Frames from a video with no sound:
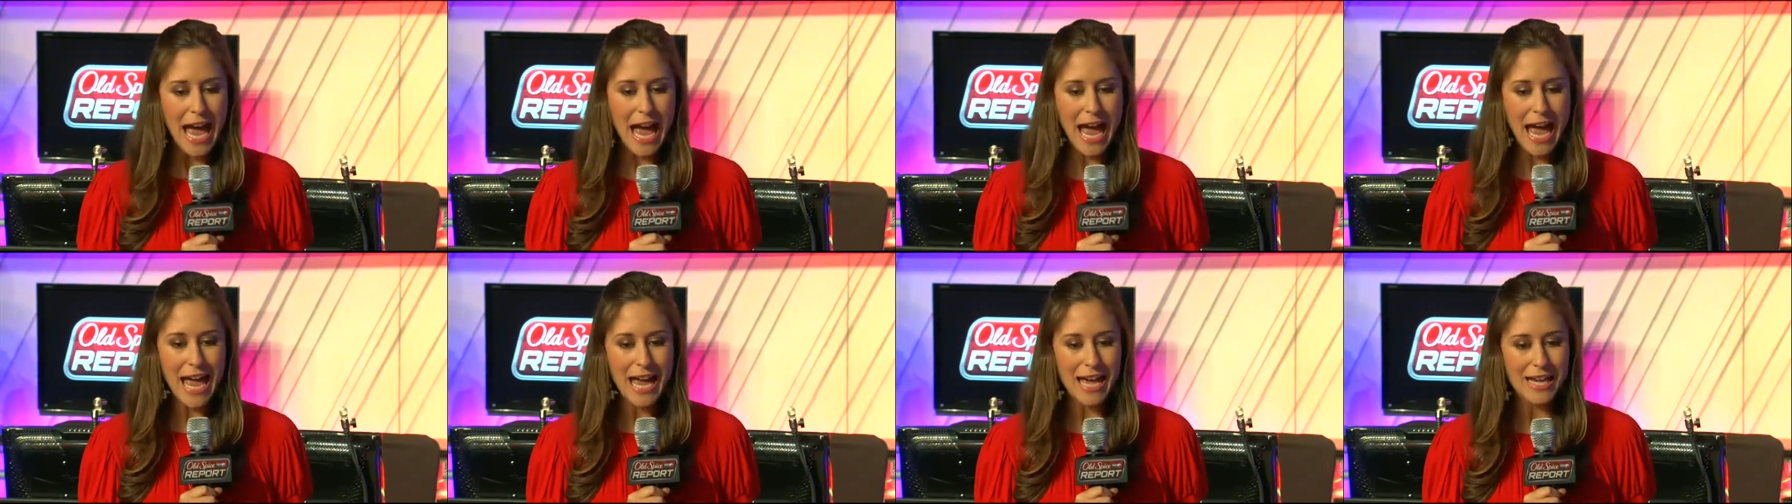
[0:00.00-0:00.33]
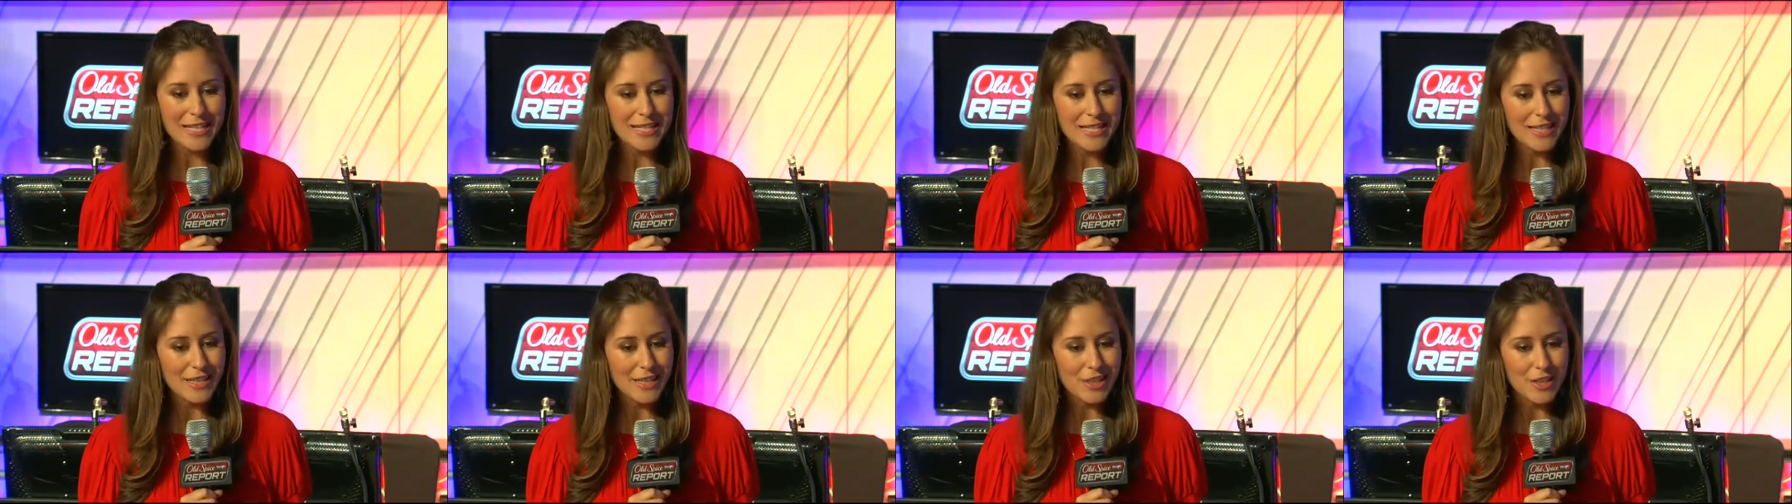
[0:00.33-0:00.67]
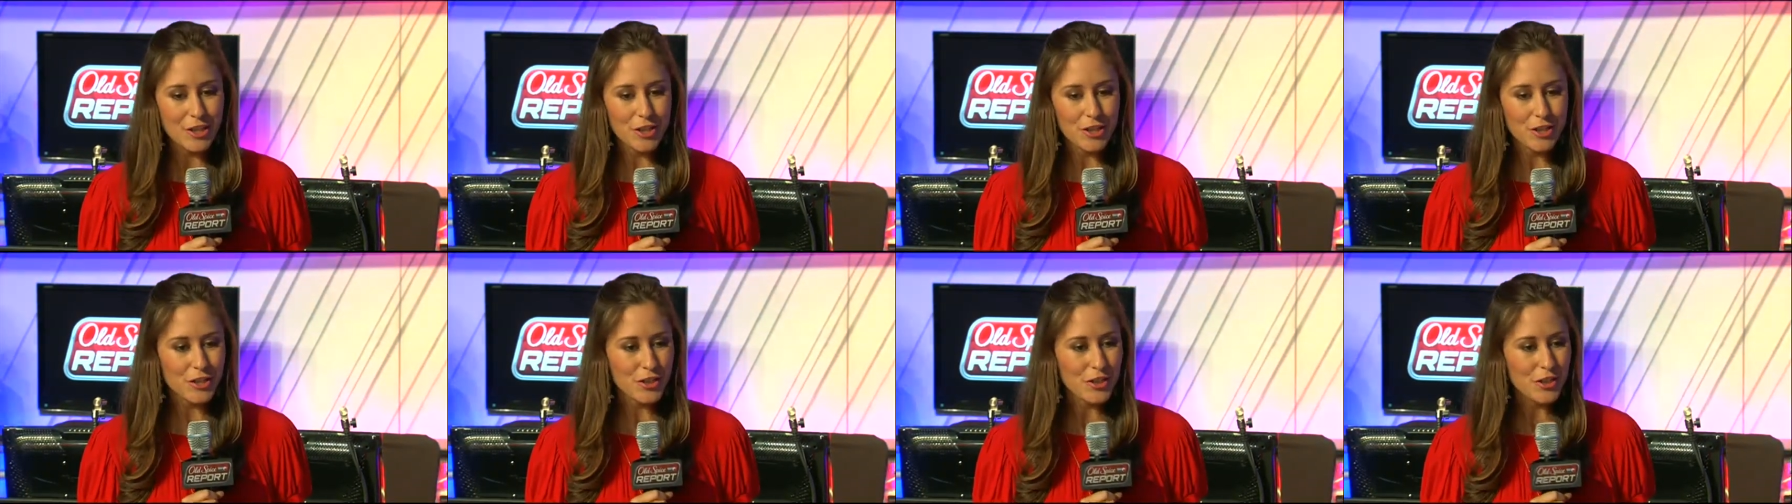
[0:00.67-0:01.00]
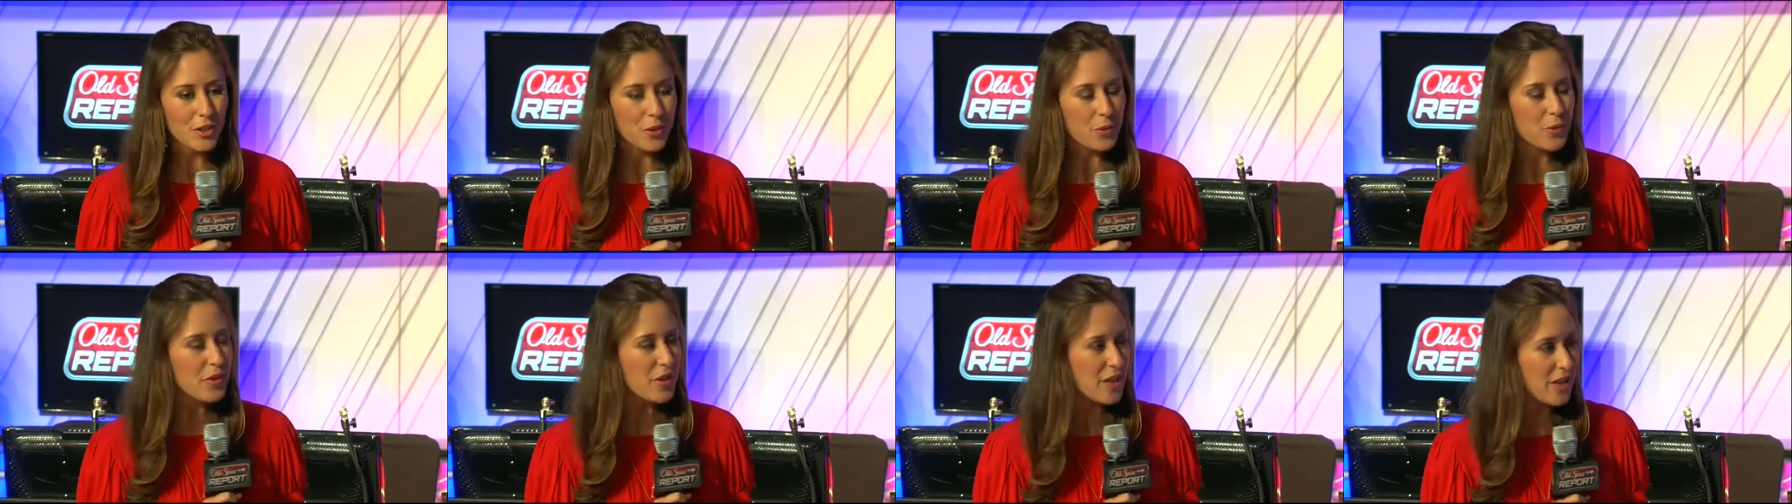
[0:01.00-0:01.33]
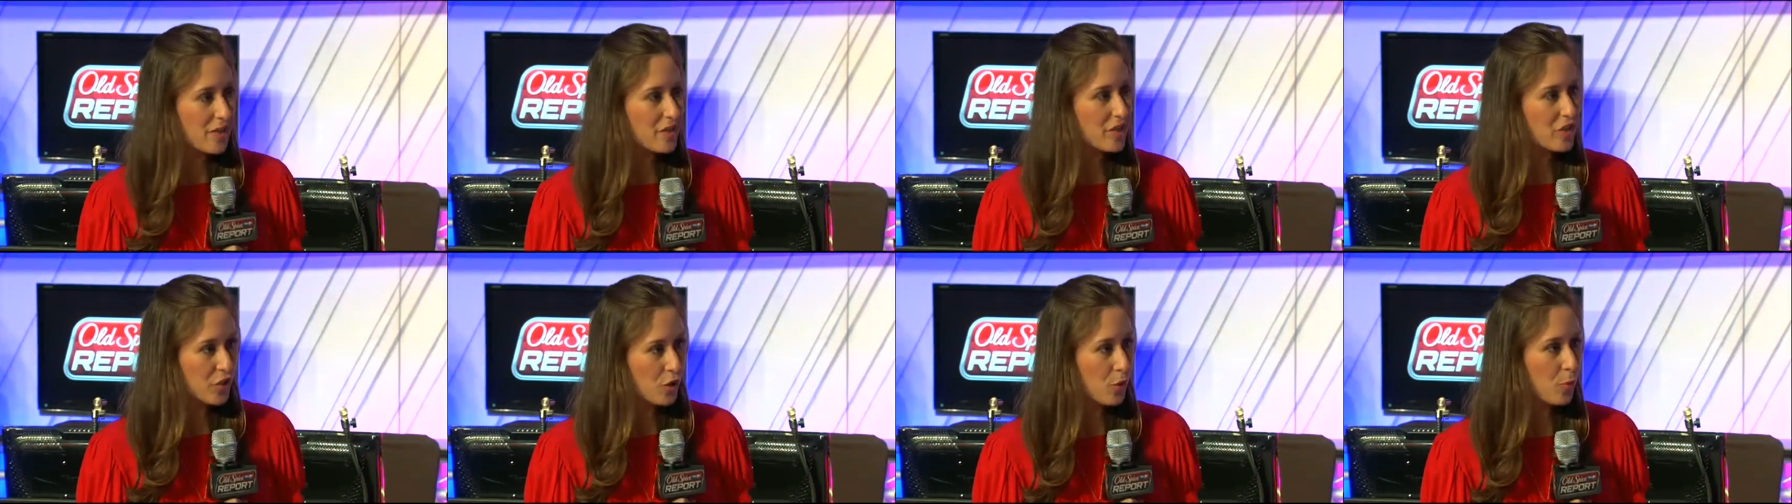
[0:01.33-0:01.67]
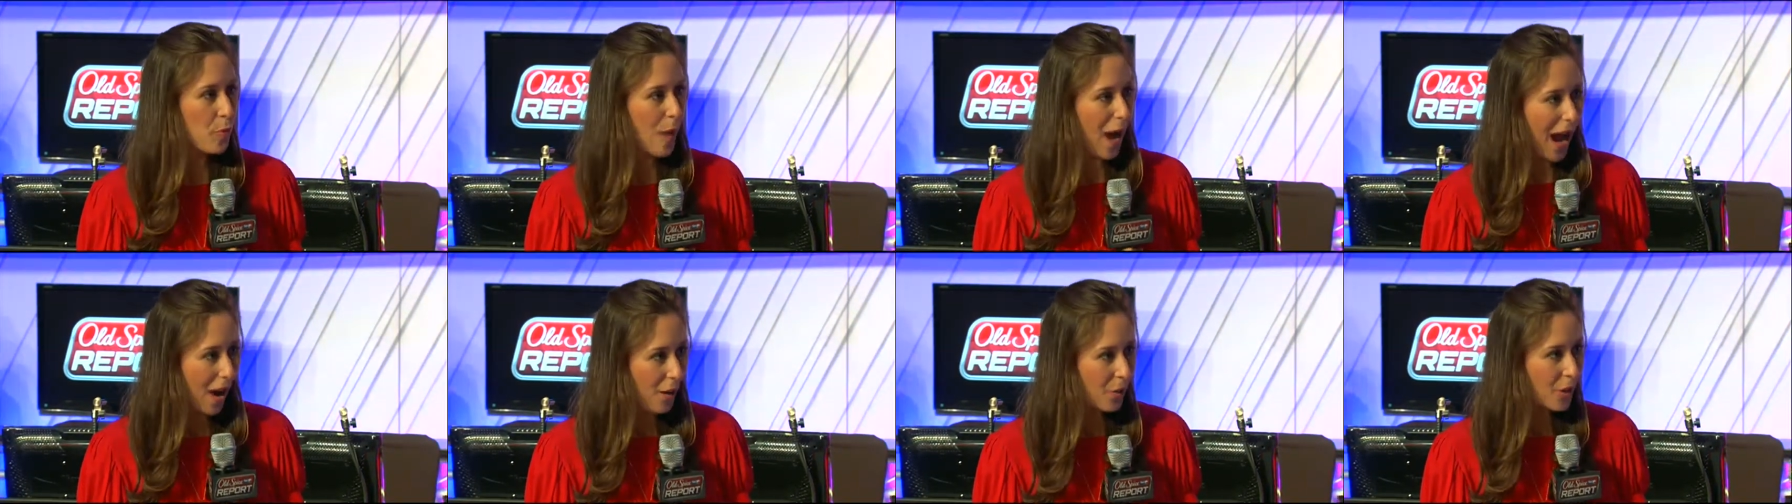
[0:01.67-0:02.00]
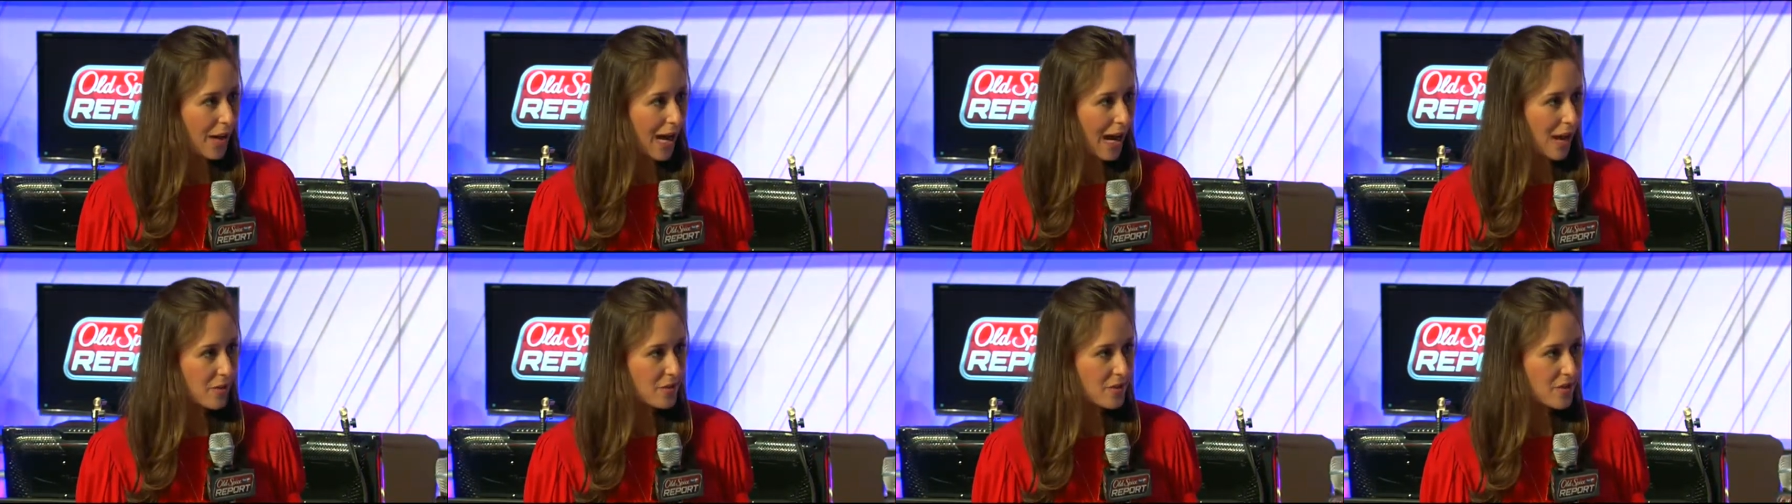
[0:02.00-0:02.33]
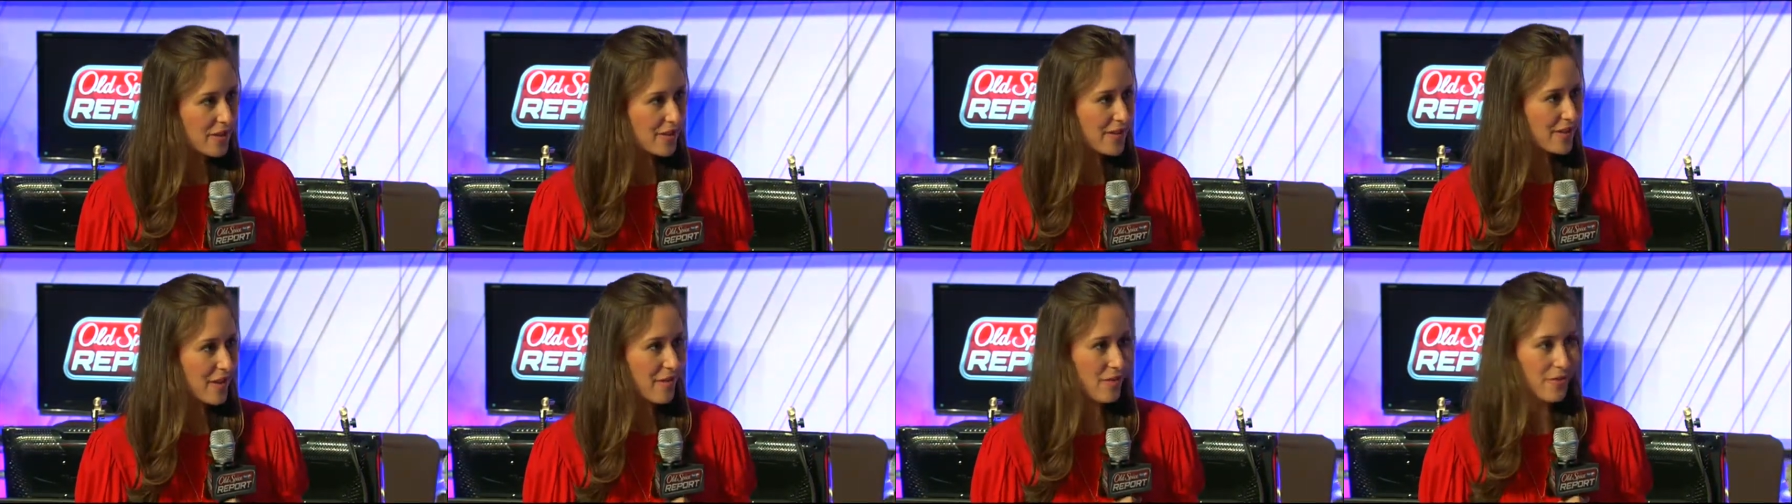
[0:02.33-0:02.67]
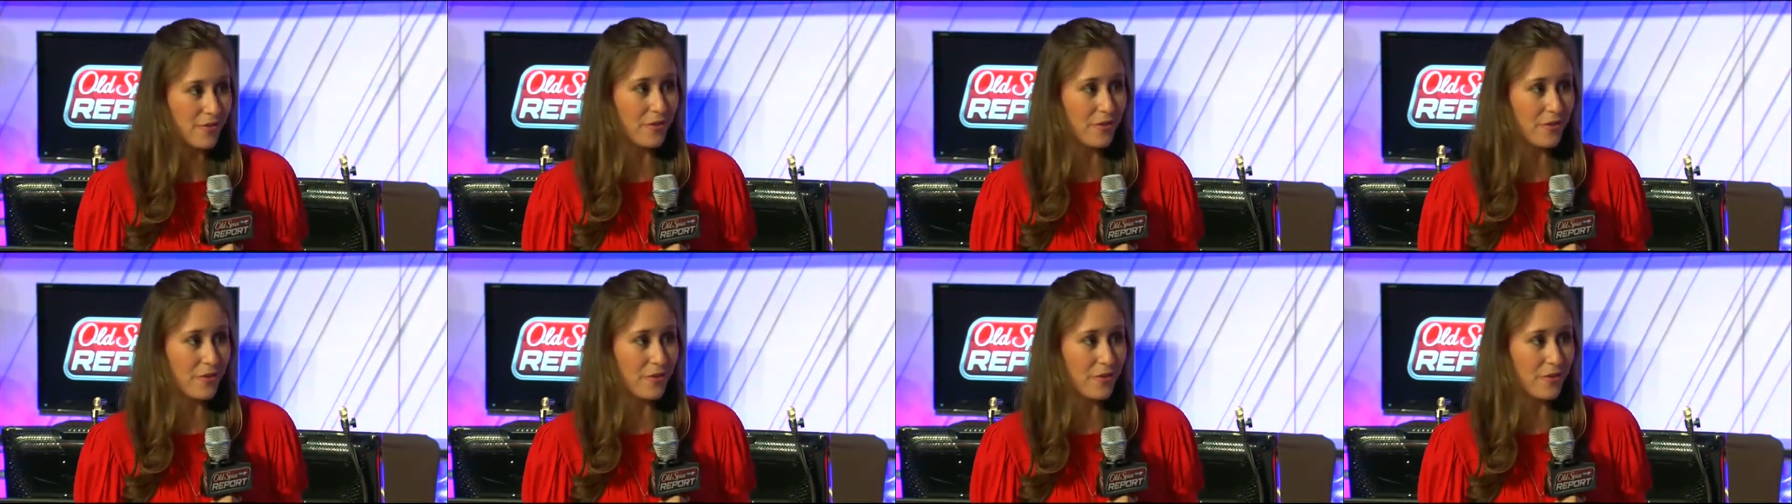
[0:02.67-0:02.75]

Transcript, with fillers: And, you know, these two powerhouses,